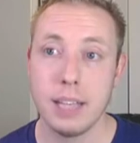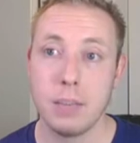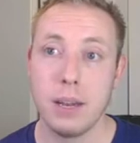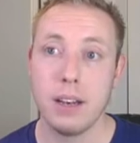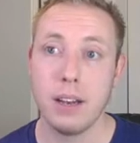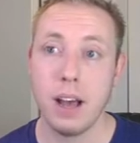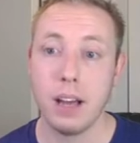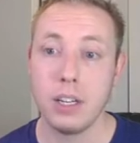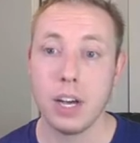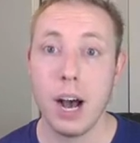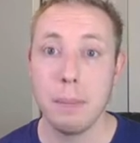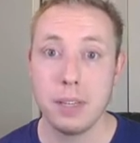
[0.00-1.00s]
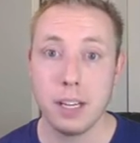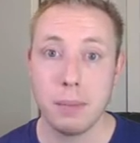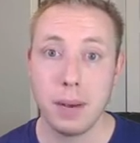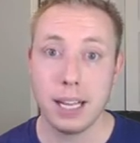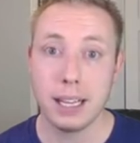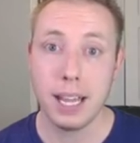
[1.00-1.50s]
it's been adopted
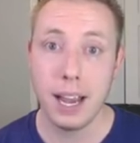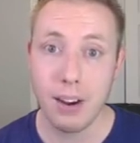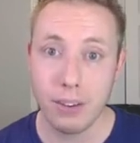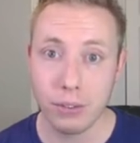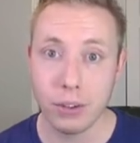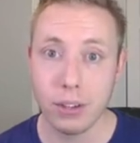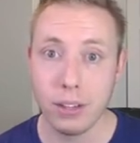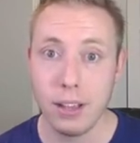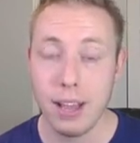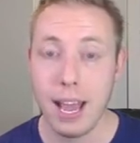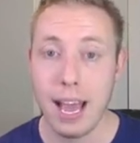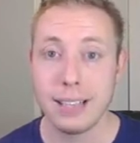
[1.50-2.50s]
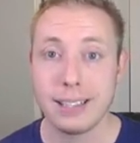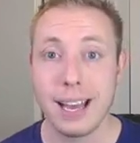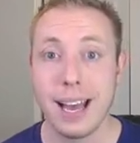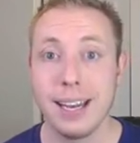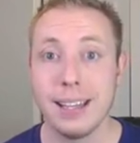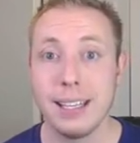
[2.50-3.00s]
by Laravel as
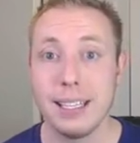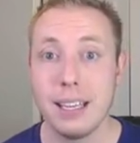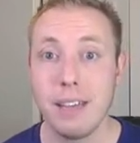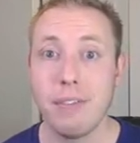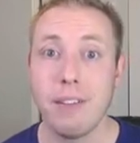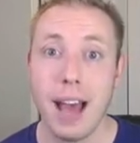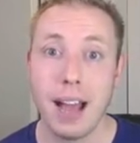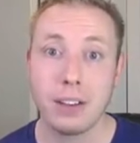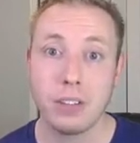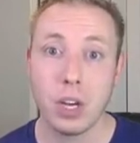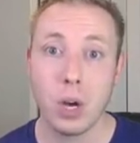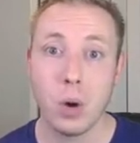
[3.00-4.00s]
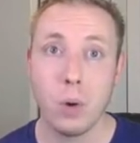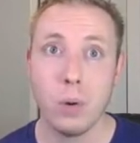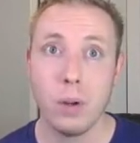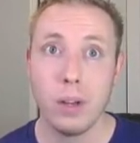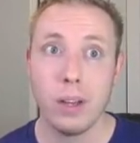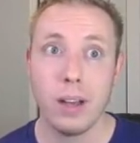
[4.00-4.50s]
kind of the de
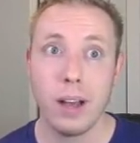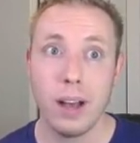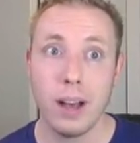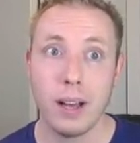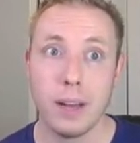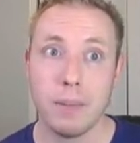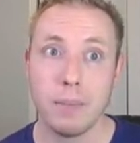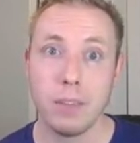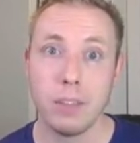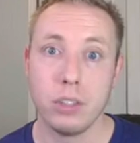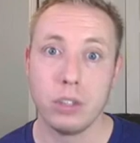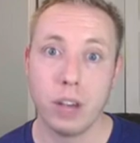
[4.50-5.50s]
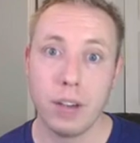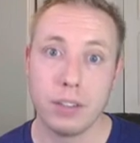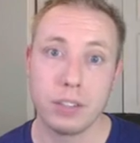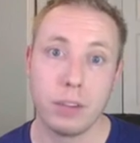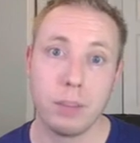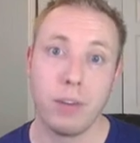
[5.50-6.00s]
facto
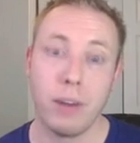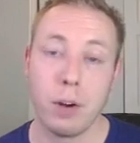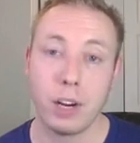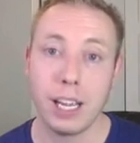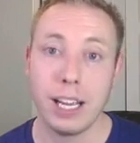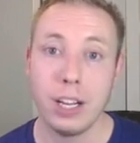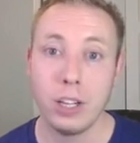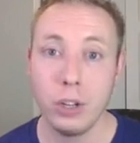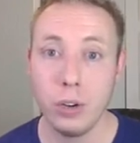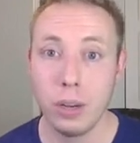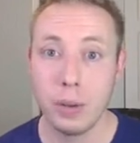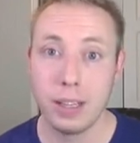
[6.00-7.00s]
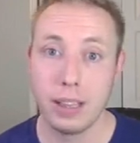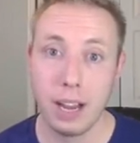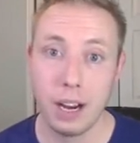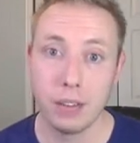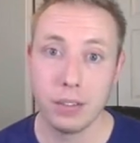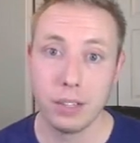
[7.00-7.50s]
JavaScript framework included with
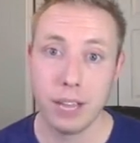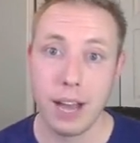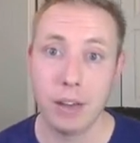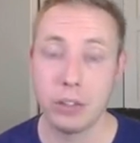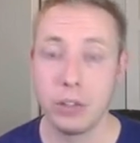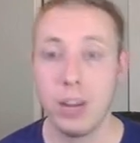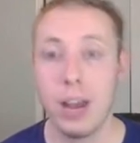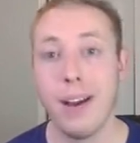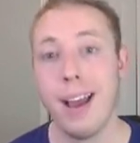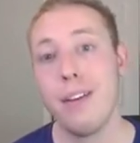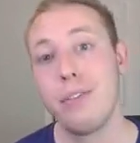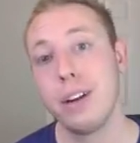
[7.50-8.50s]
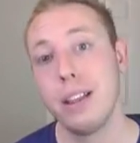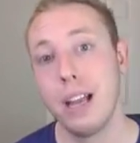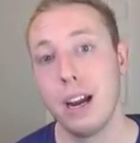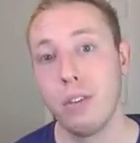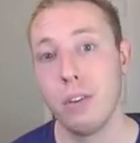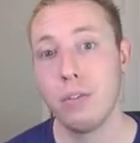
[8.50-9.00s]
Laravel now. So now every
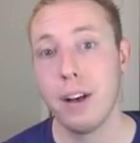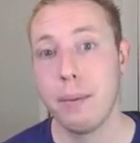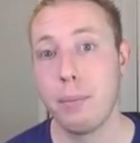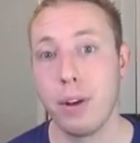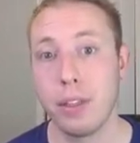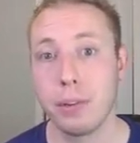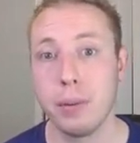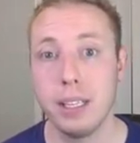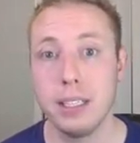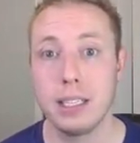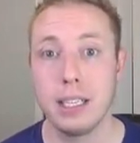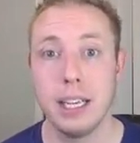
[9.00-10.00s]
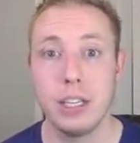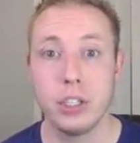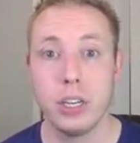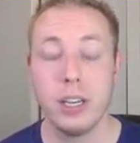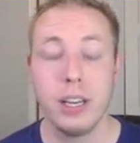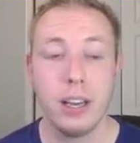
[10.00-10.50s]
Laravel 5.3
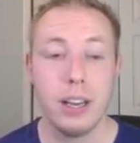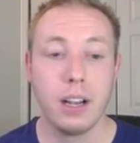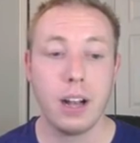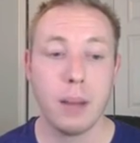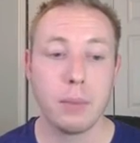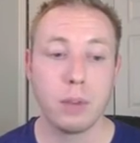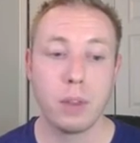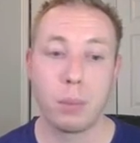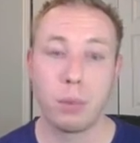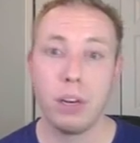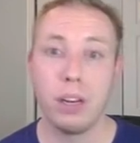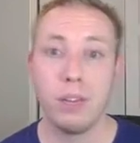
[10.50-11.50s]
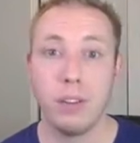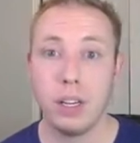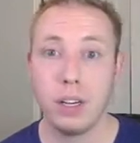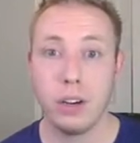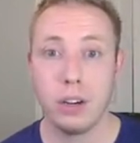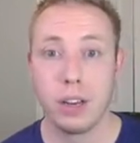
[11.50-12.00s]
installation comes with a
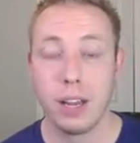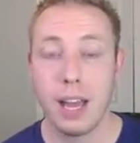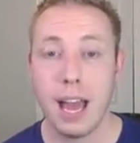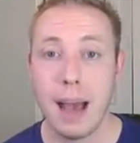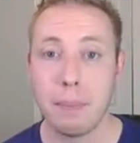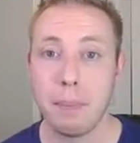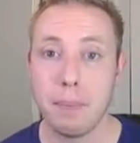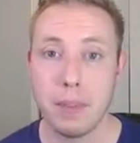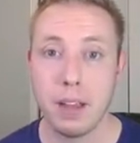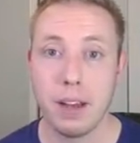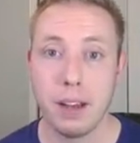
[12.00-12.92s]
pre-configured app